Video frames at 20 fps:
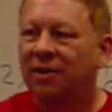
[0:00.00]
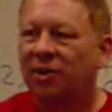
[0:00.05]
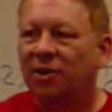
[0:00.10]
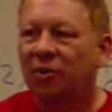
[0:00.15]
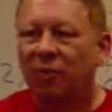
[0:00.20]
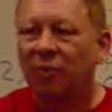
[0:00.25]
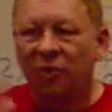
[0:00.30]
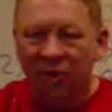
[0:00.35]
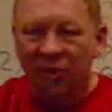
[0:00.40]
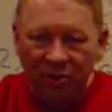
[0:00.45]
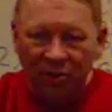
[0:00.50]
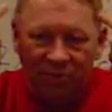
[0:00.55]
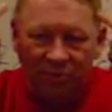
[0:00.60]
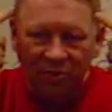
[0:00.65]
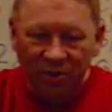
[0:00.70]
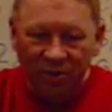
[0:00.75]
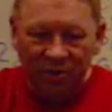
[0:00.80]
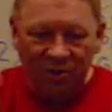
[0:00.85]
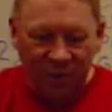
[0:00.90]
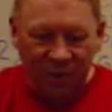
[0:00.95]
Whether you do it
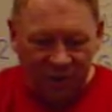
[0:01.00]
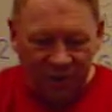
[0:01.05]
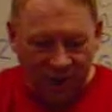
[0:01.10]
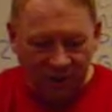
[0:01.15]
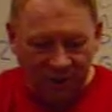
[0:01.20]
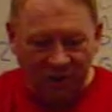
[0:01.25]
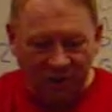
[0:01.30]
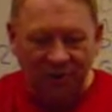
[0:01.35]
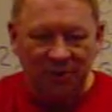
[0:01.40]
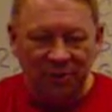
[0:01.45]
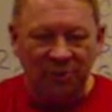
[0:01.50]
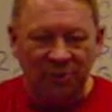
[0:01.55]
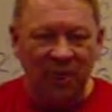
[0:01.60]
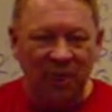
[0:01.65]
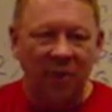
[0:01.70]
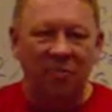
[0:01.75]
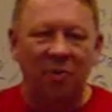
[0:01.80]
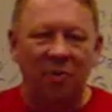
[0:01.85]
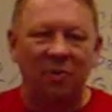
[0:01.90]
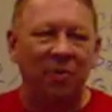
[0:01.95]
in your head, you use
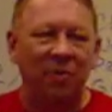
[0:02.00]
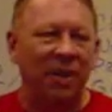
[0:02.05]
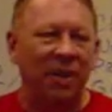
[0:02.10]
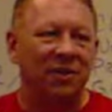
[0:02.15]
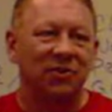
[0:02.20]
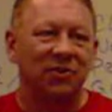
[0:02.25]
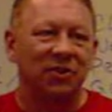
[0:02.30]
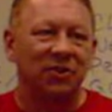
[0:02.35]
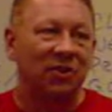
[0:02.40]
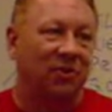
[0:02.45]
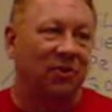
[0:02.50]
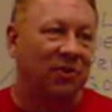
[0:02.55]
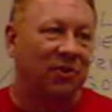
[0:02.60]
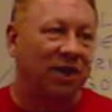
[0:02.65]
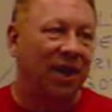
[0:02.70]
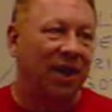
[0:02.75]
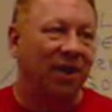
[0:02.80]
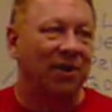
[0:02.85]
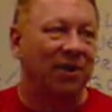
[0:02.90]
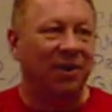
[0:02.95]
paper and pencil, you use a
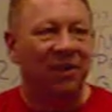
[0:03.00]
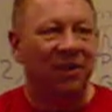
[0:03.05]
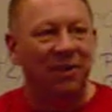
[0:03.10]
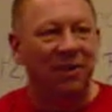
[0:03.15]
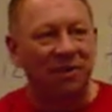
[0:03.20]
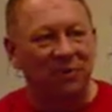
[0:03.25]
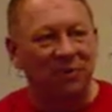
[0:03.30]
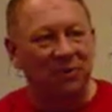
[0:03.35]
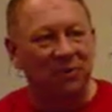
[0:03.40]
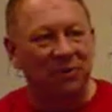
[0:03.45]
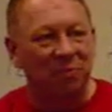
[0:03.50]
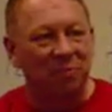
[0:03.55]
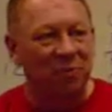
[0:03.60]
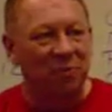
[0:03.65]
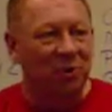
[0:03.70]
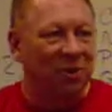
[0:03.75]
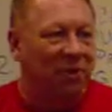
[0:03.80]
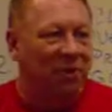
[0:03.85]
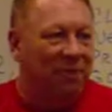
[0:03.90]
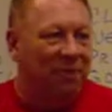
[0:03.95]
calculator, you use a
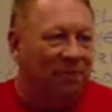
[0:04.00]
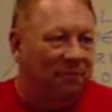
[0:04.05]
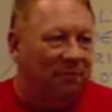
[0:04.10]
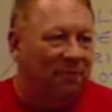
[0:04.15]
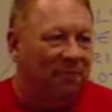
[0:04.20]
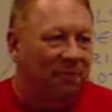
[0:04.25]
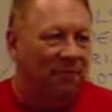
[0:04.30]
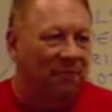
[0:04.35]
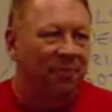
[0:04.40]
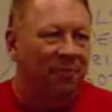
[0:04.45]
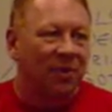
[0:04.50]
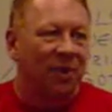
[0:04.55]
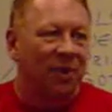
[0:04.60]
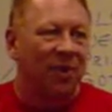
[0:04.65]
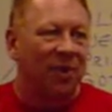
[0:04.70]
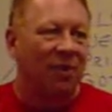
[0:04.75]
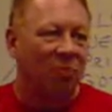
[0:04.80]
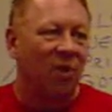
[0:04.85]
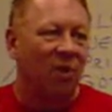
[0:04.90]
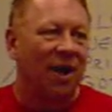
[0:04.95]
computer,
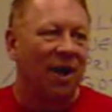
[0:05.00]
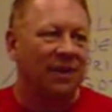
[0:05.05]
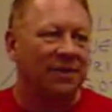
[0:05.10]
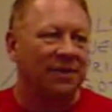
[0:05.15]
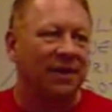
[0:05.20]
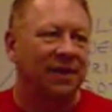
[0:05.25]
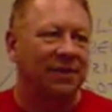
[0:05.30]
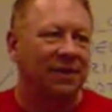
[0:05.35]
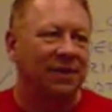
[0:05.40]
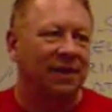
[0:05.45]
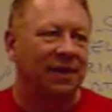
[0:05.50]
you're processing.